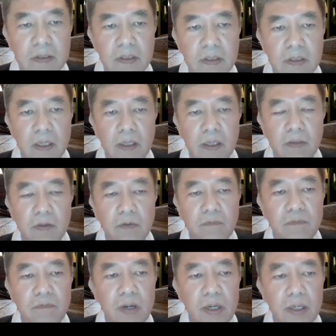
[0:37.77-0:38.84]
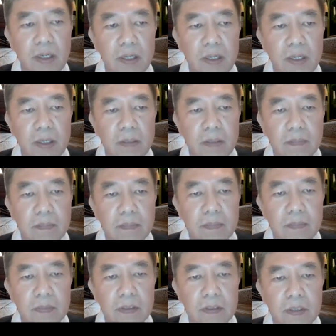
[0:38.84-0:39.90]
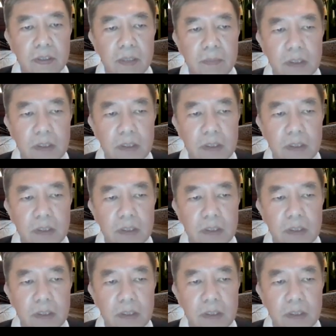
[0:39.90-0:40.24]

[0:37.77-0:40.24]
You'll find that the Dharma